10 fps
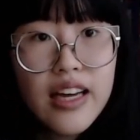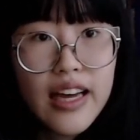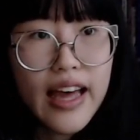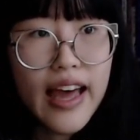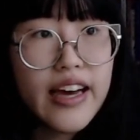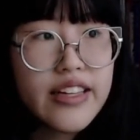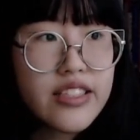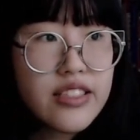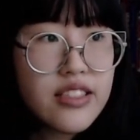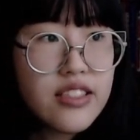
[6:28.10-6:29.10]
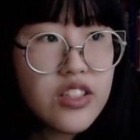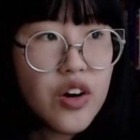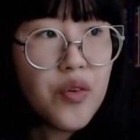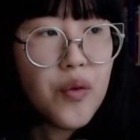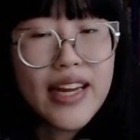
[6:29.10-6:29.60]
And
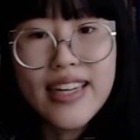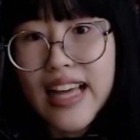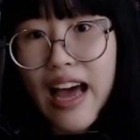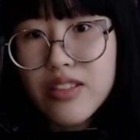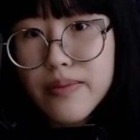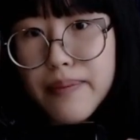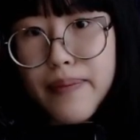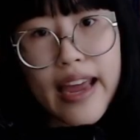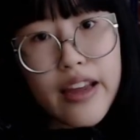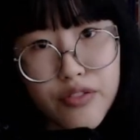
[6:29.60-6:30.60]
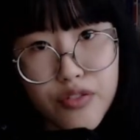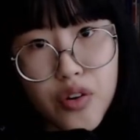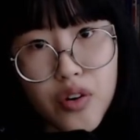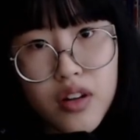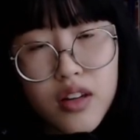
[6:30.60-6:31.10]
so it doesn't have to be
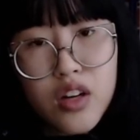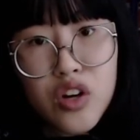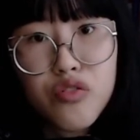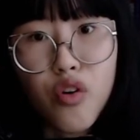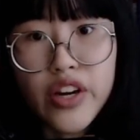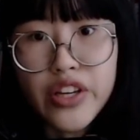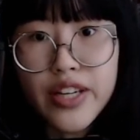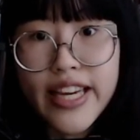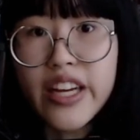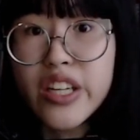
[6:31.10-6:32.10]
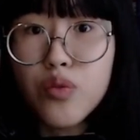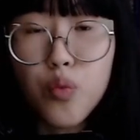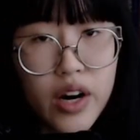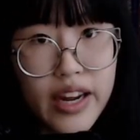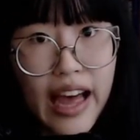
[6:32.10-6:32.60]
painful for you to get a good
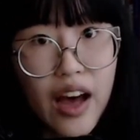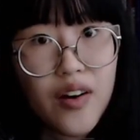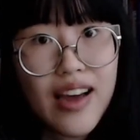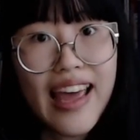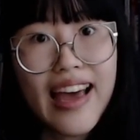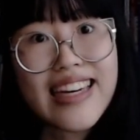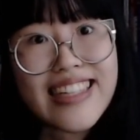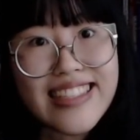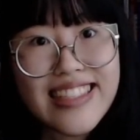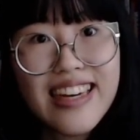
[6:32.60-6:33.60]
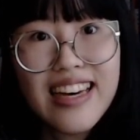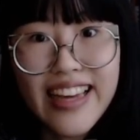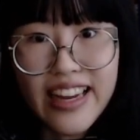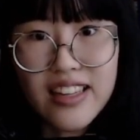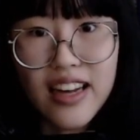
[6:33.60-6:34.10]
workout and
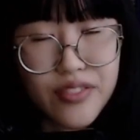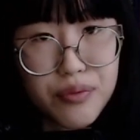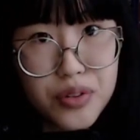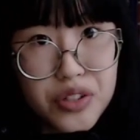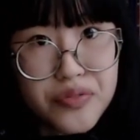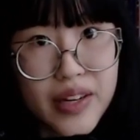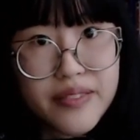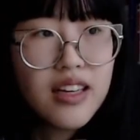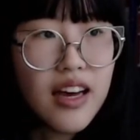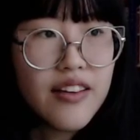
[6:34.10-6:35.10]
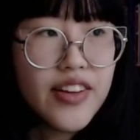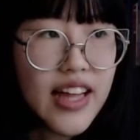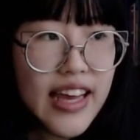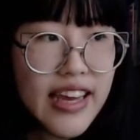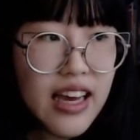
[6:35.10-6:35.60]
get a lot of improvement. I feel
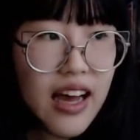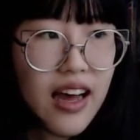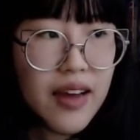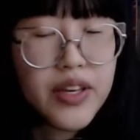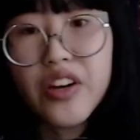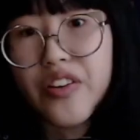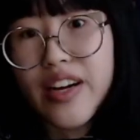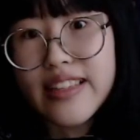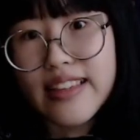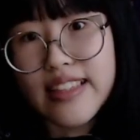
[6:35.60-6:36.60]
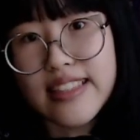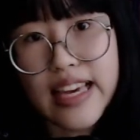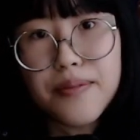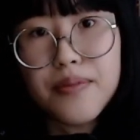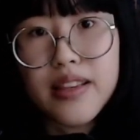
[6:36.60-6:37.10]
like I'm hearing that the
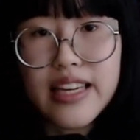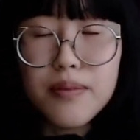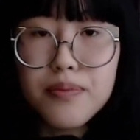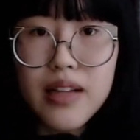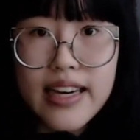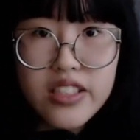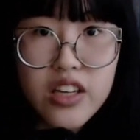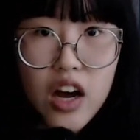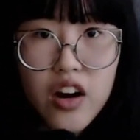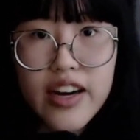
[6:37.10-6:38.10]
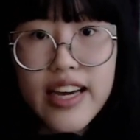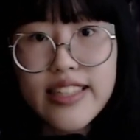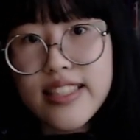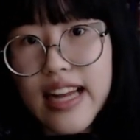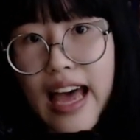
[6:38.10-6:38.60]
same thing applies to art. It
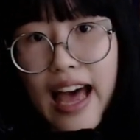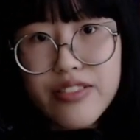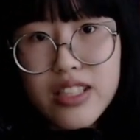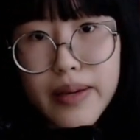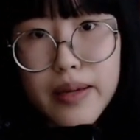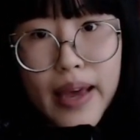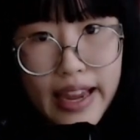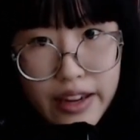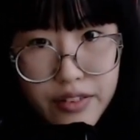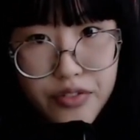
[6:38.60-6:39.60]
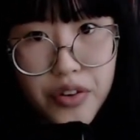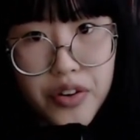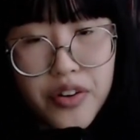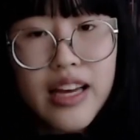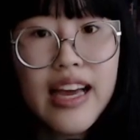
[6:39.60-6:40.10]
doesn't have to be
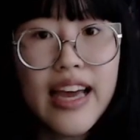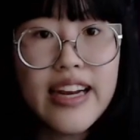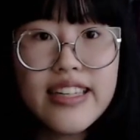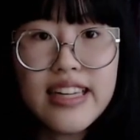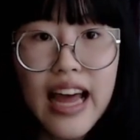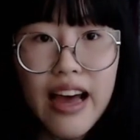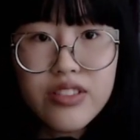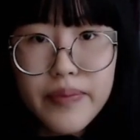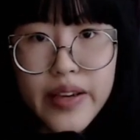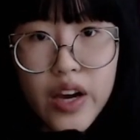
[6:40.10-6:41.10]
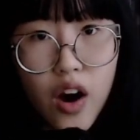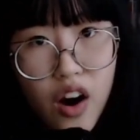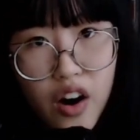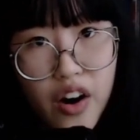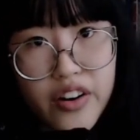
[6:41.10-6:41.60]
painful, and it doesn't have to be
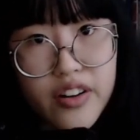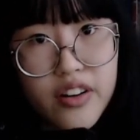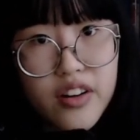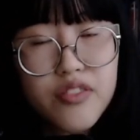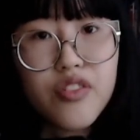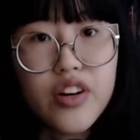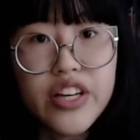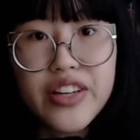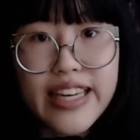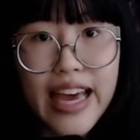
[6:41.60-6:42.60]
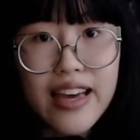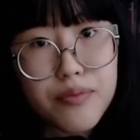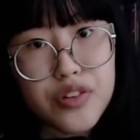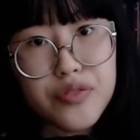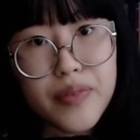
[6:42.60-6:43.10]
hard for you to get
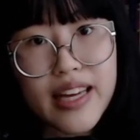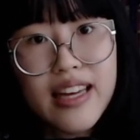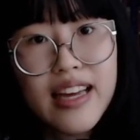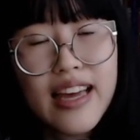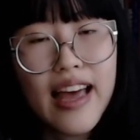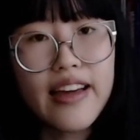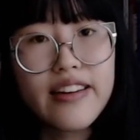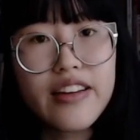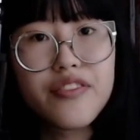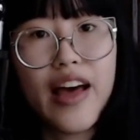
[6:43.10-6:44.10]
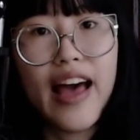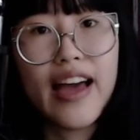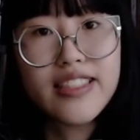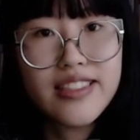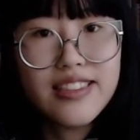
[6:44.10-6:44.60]
improvement. And in
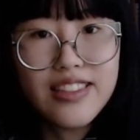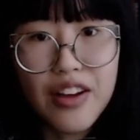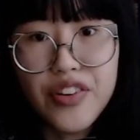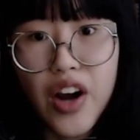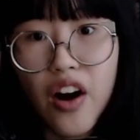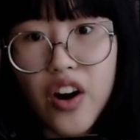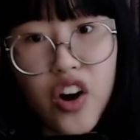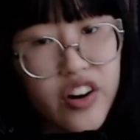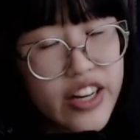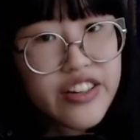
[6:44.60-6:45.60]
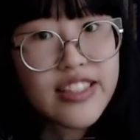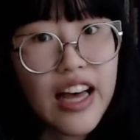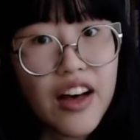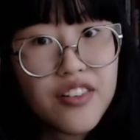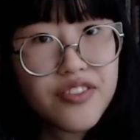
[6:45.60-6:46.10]
fact, if you aren't hurting
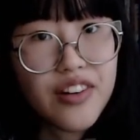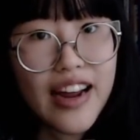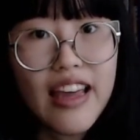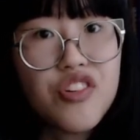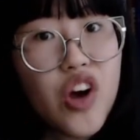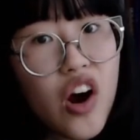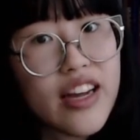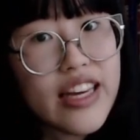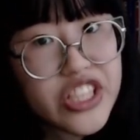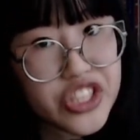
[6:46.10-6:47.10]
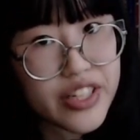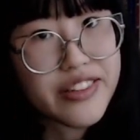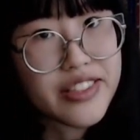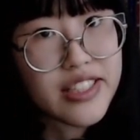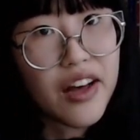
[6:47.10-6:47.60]
yourself, right? If you aren't injuring
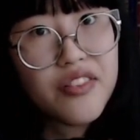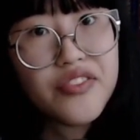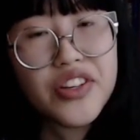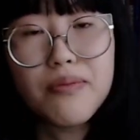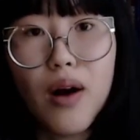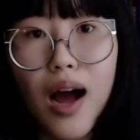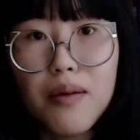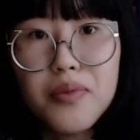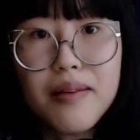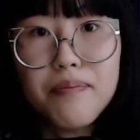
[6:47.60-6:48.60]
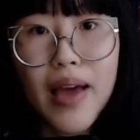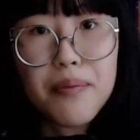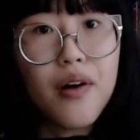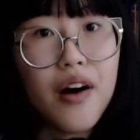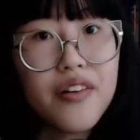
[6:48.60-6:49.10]
yourself, you can probably
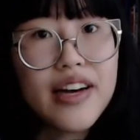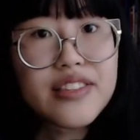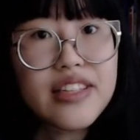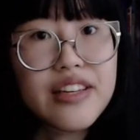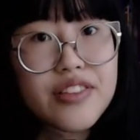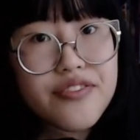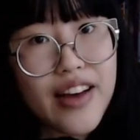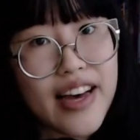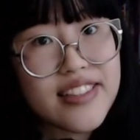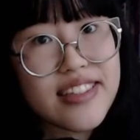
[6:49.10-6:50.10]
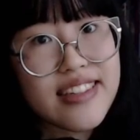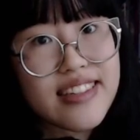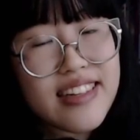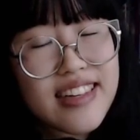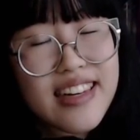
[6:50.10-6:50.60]
make progress even
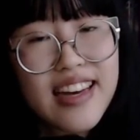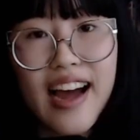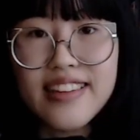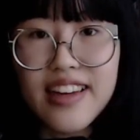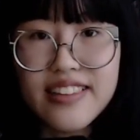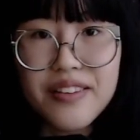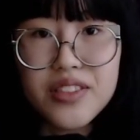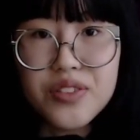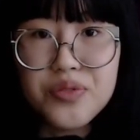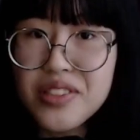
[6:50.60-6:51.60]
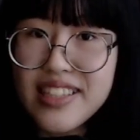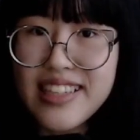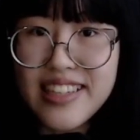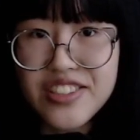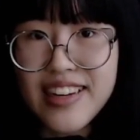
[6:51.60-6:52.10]
faster. I thought that was really
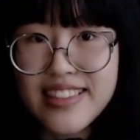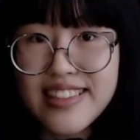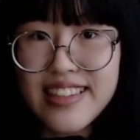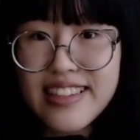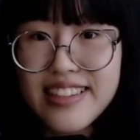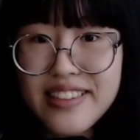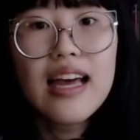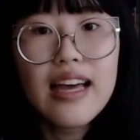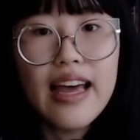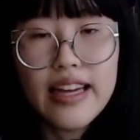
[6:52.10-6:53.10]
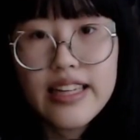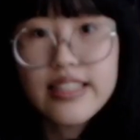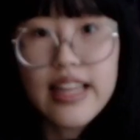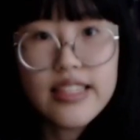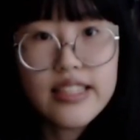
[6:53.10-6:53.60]
interesting. And he
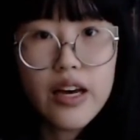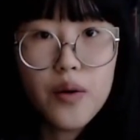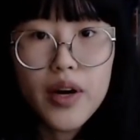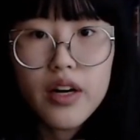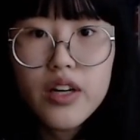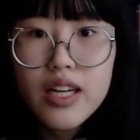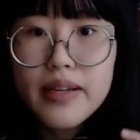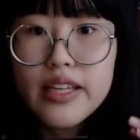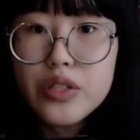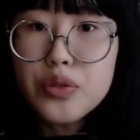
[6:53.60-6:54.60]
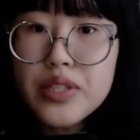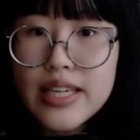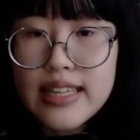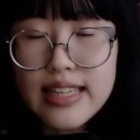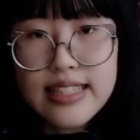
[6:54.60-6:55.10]
says that we are going to be
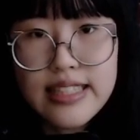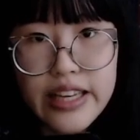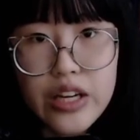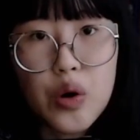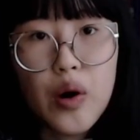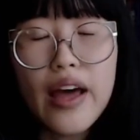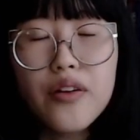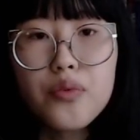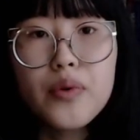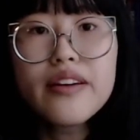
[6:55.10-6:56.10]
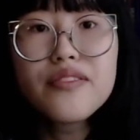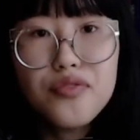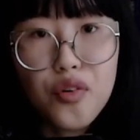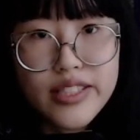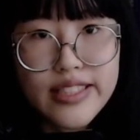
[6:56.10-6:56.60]
using this skill and
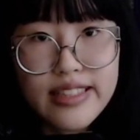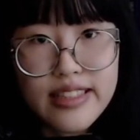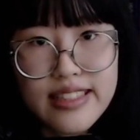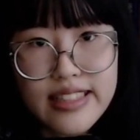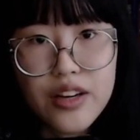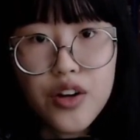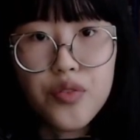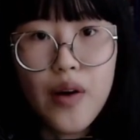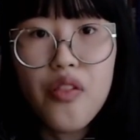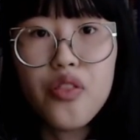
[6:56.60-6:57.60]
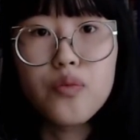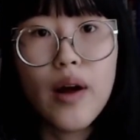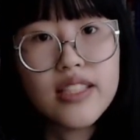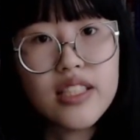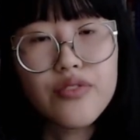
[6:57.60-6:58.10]
reinforcing the skill throughout the
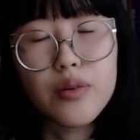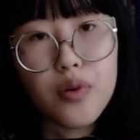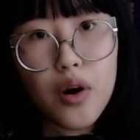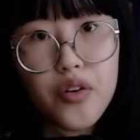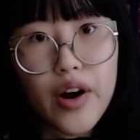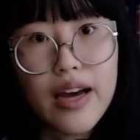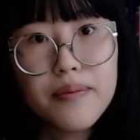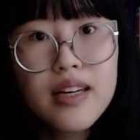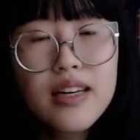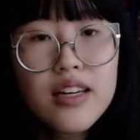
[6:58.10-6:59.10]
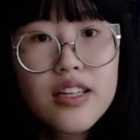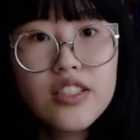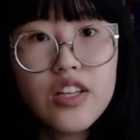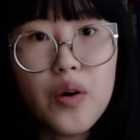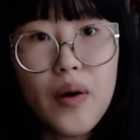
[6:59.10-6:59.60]
rest of the program.
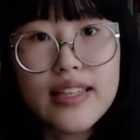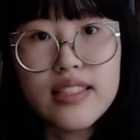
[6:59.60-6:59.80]
So as